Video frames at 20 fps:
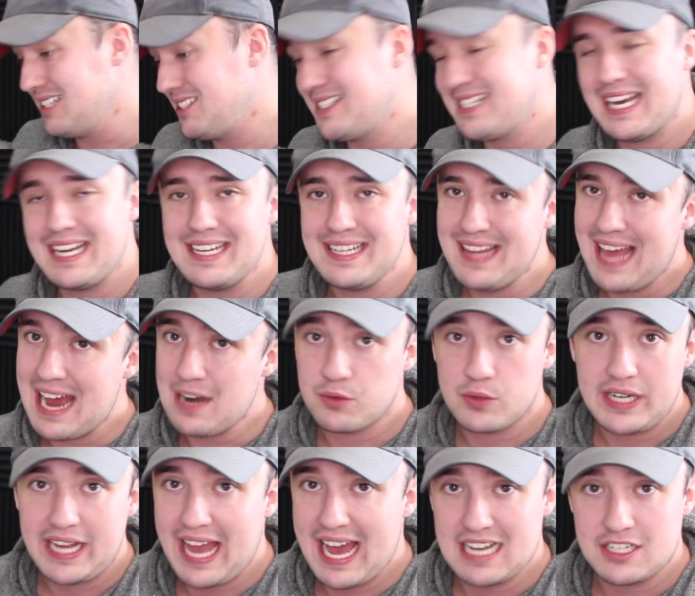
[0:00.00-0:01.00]
I said in that
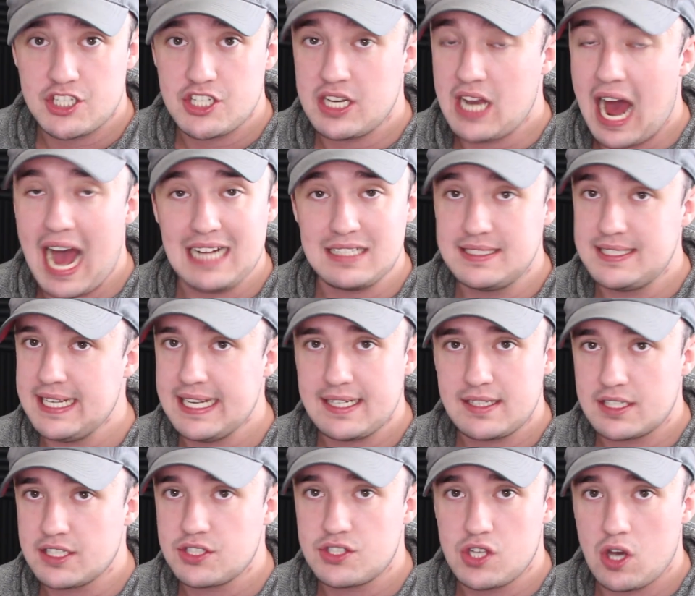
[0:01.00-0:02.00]
reaction, I
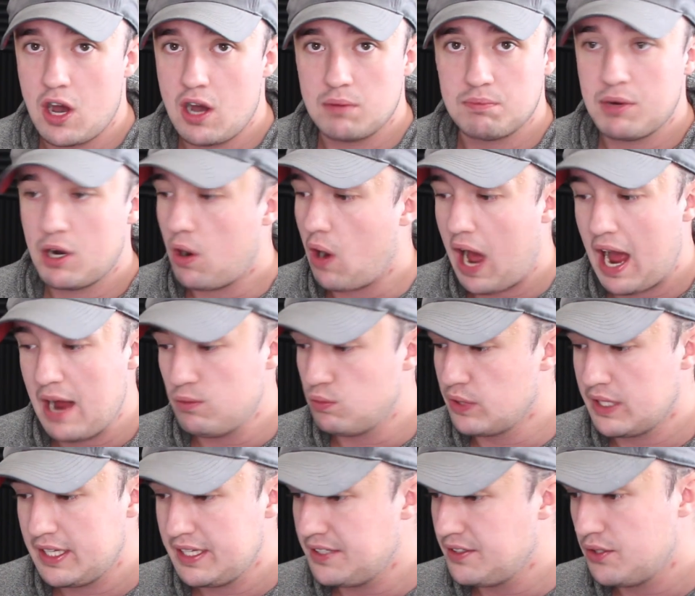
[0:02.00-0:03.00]
dig the song, bro. I
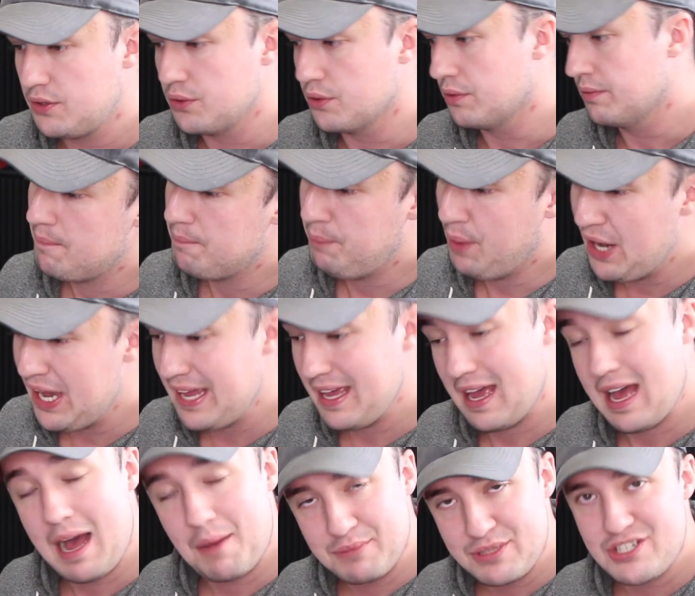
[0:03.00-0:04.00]
really do.
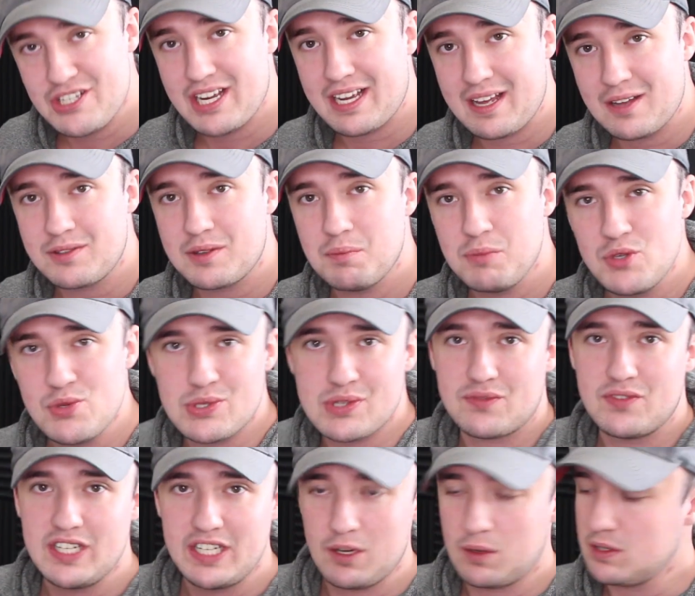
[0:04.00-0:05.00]
But I'm gonna check out the music
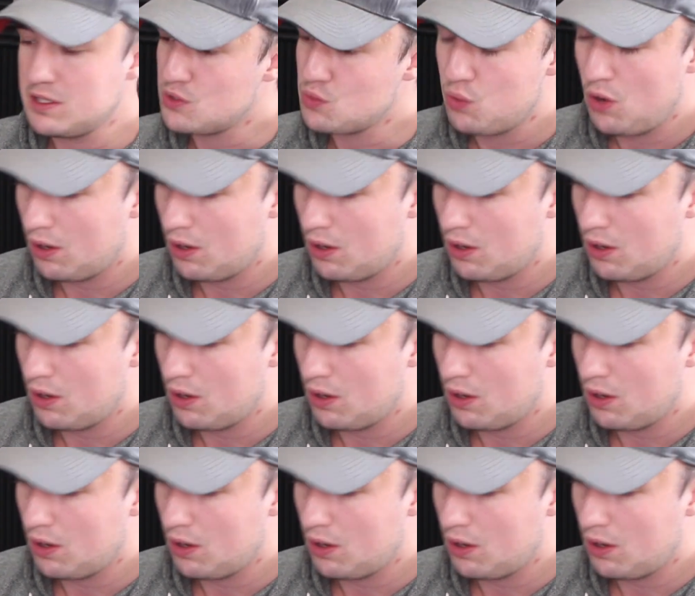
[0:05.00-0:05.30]
video. Let's